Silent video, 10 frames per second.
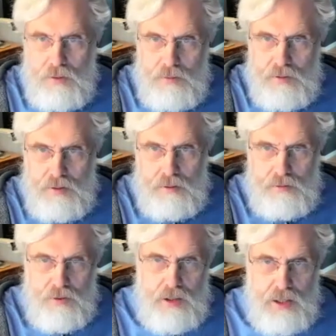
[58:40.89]
of the
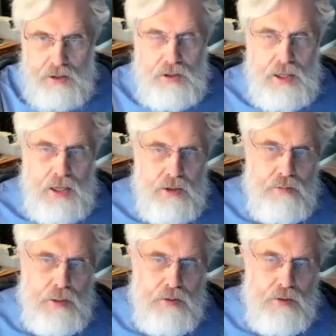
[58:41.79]
fertilized
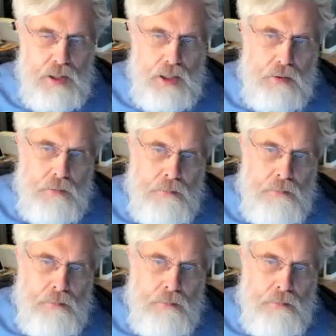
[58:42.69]
eggs, basically.